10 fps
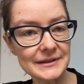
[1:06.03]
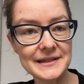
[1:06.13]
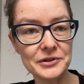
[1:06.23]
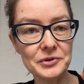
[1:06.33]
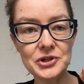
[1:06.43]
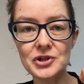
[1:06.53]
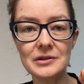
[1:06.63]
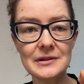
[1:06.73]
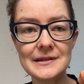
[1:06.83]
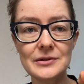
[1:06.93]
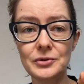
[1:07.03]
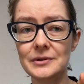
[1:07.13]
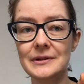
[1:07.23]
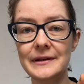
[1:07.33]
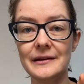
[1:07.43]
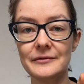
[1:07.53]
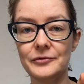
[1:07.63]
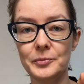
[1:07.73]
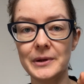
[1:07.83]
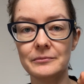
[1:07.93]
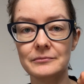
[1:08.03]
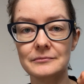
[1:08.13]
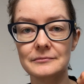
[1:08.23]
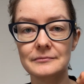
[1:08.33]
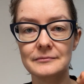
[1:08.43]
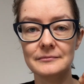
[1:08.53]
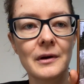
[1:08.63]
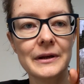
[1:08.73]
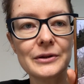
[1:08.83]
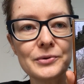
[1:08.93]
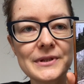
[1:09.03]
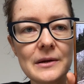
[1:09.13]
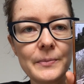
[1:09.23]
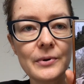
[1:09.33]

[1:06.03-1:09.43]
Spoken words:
the situation is not clear for me. A close-up